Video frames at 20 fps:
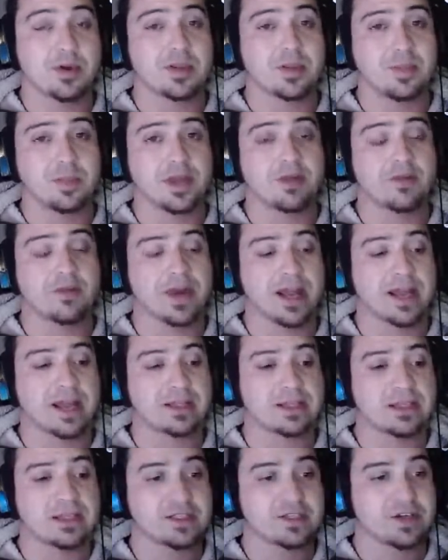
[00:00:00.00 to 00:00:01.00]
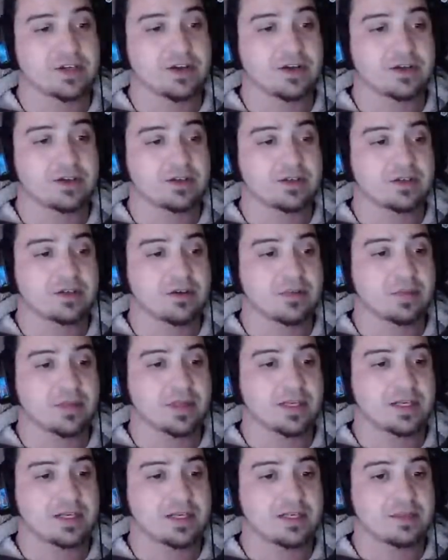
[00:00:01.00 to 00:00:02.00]
the big reactor, so it's got
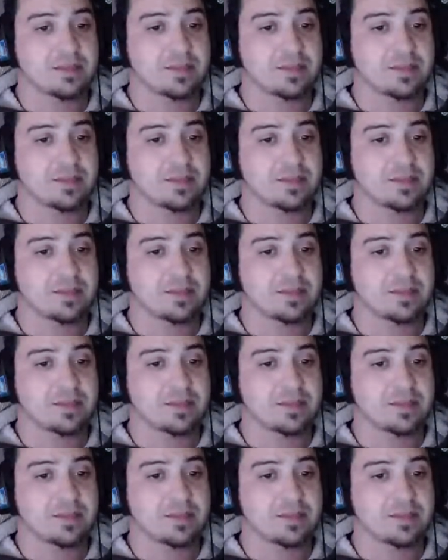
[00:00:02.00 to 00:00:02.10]
plenty to